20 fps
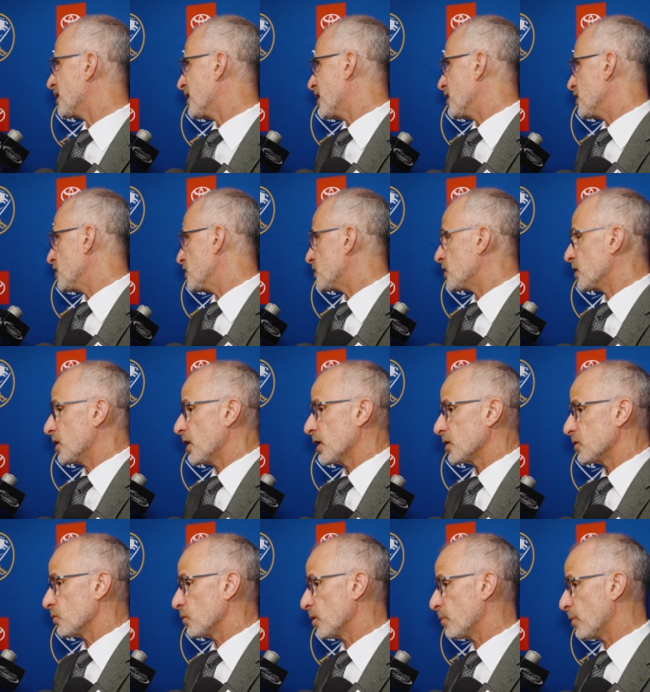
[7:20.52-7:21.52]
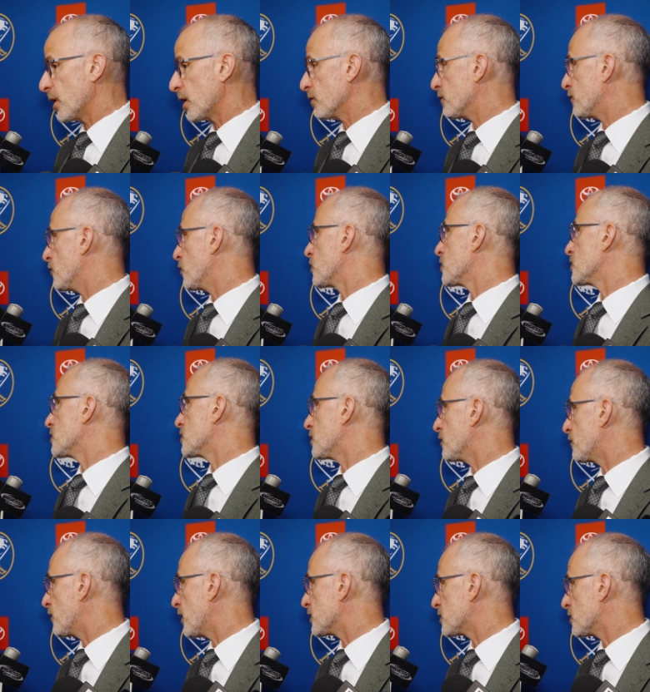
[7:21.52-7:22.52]
and you see us with a better focus
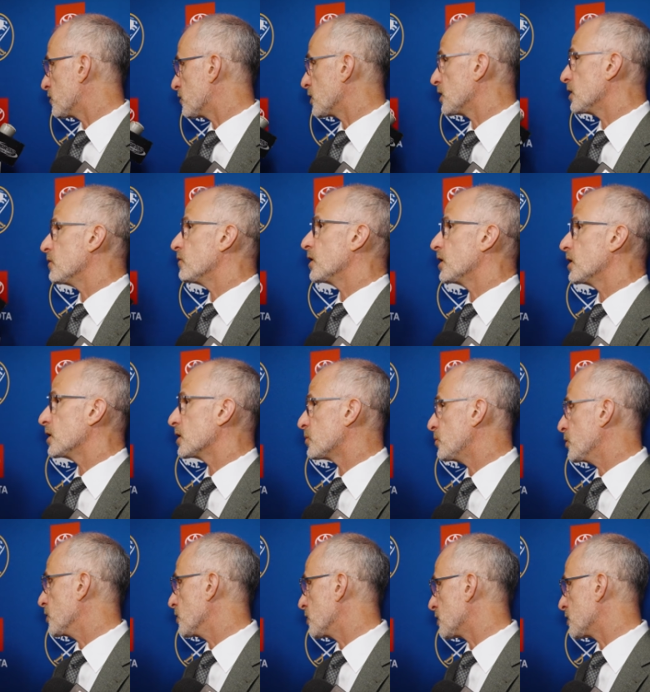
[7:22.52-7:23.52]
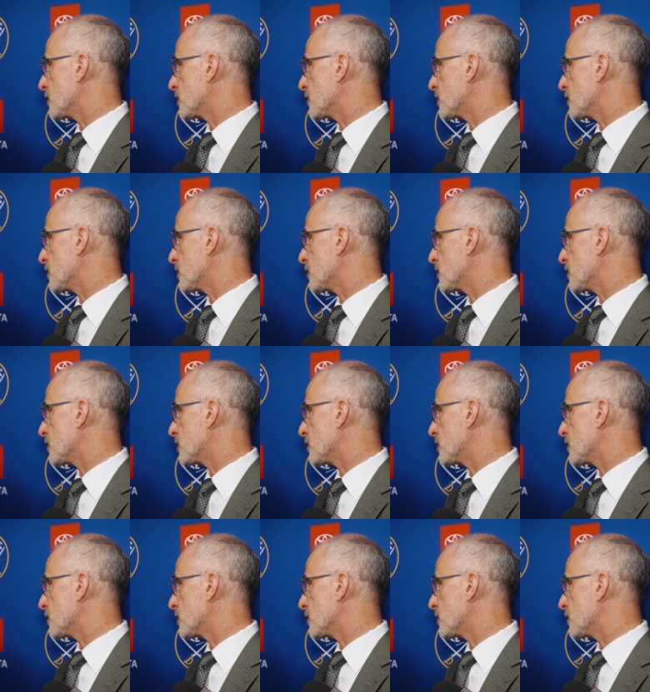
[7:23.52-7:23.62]
defensively, even in this building